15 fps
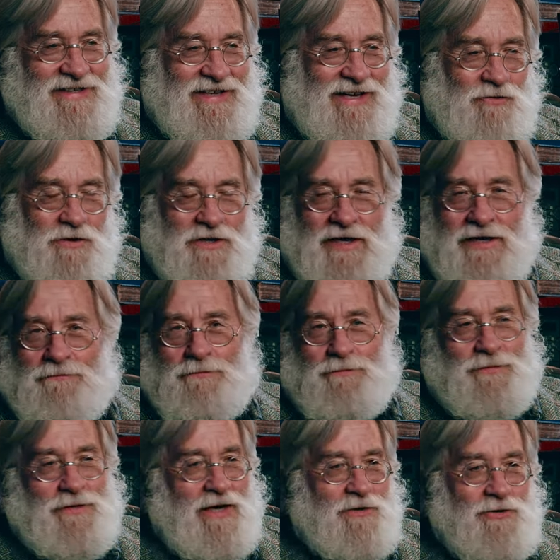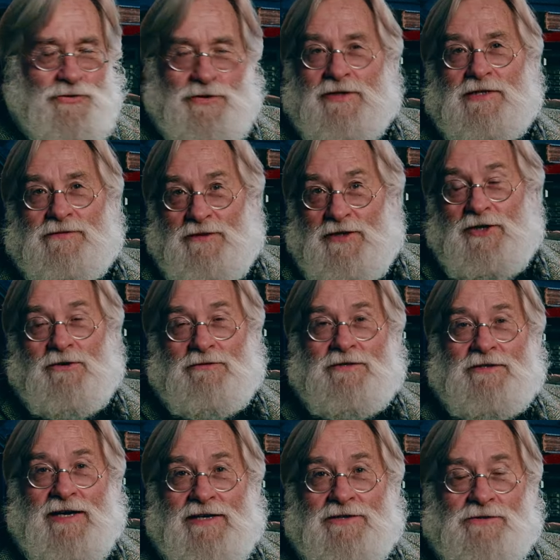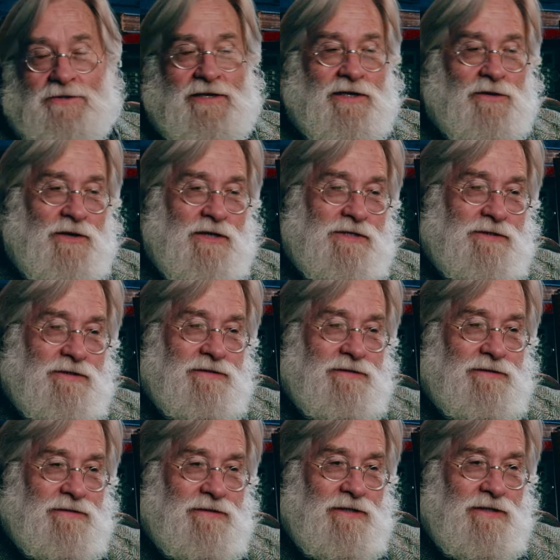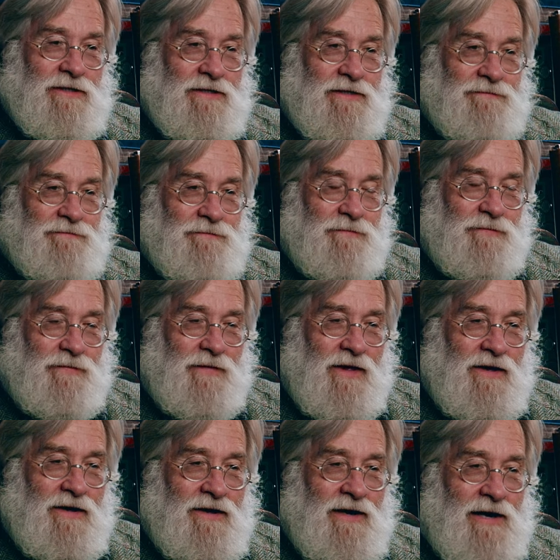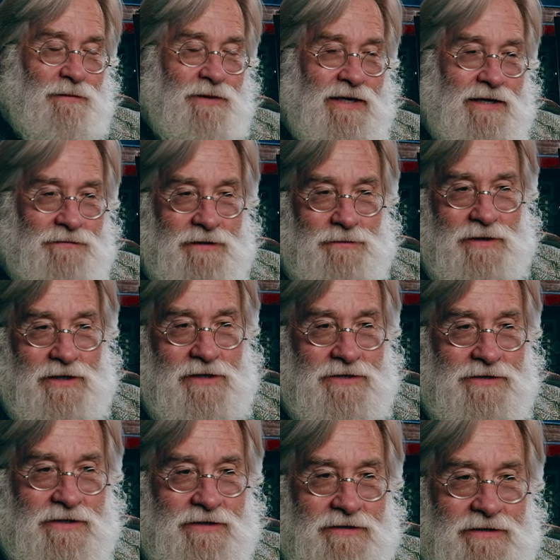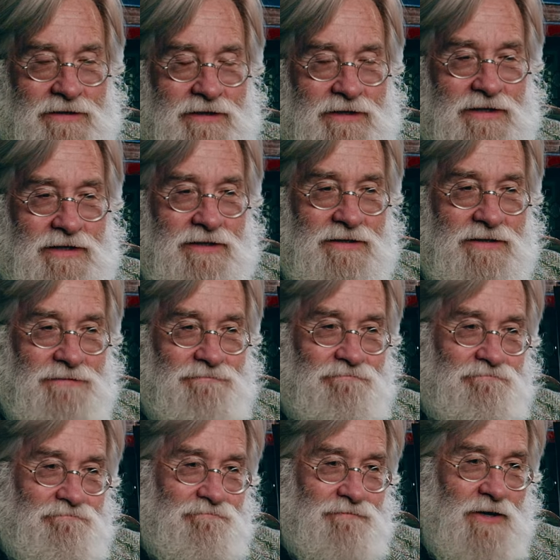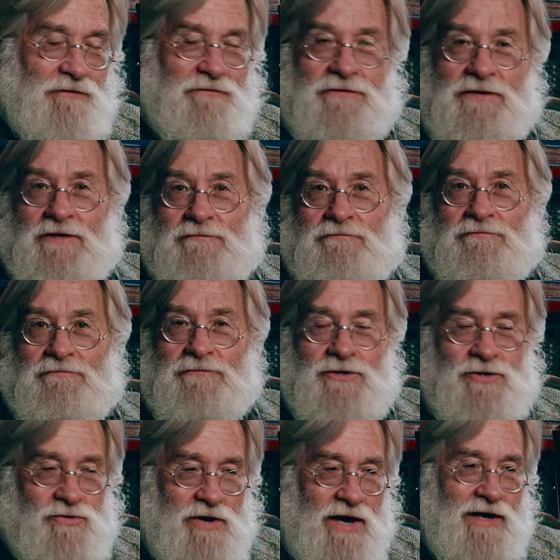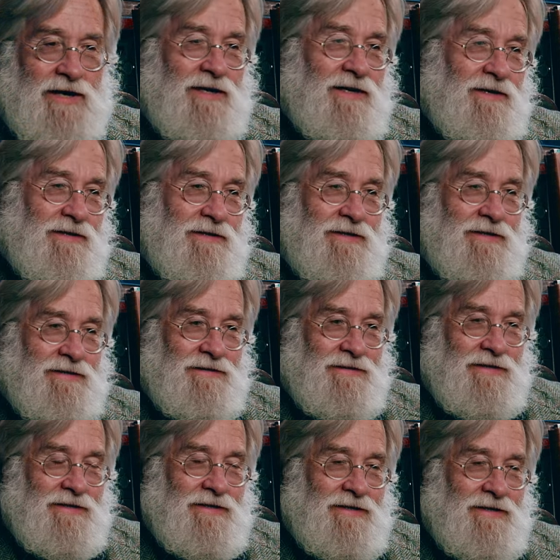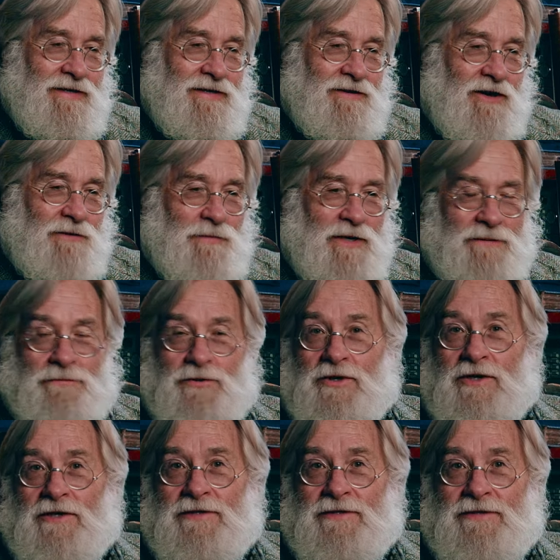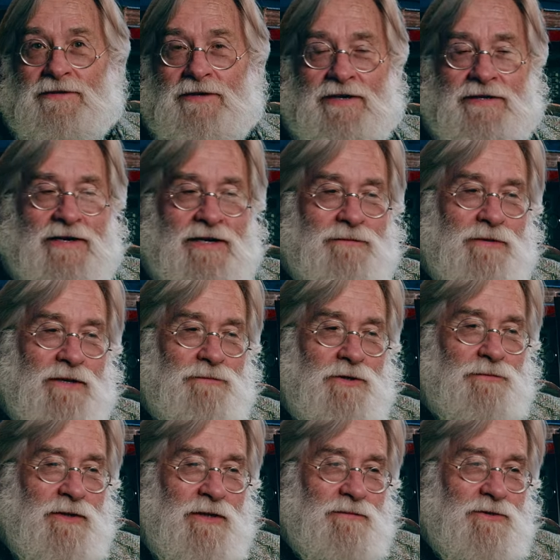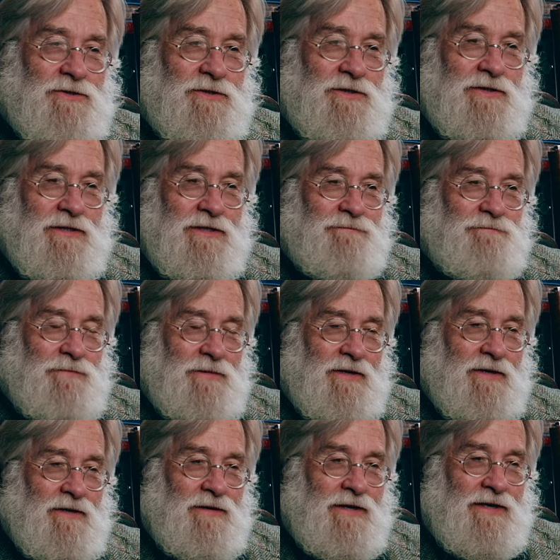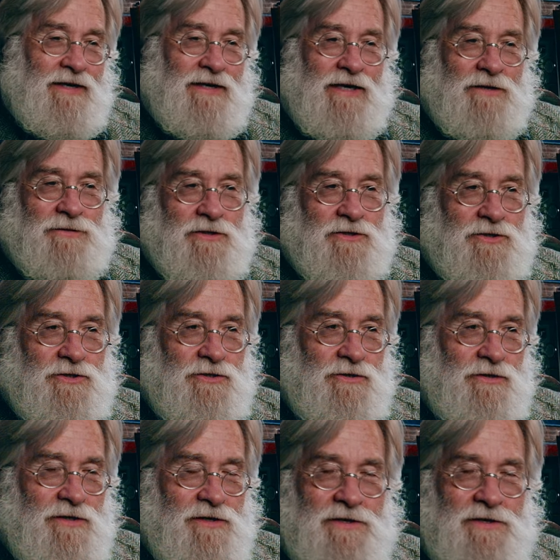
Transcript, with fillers: that one, I'm not doing this video to answer that question. Um, I'm laughing because uh, of the drag on my book, not getting my book published, um, getting it out there to you.